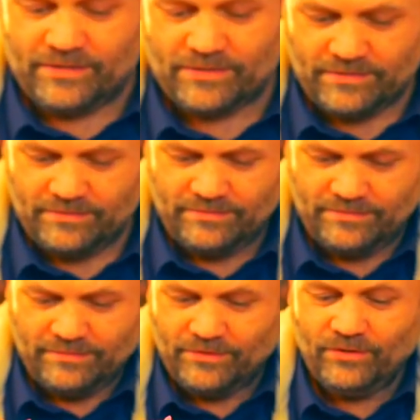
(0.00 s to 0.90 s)
this,
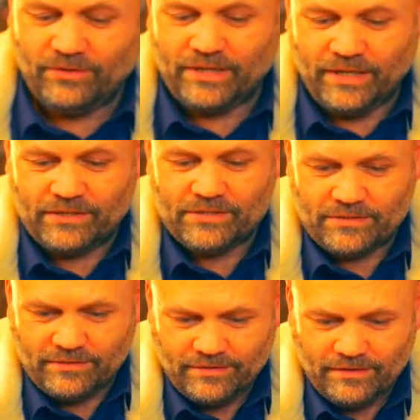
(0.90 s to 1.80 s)
not the
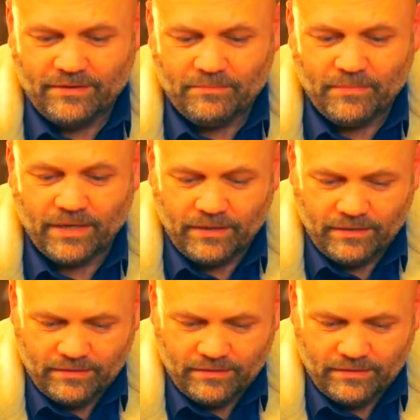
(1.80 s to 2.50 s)
kids, me.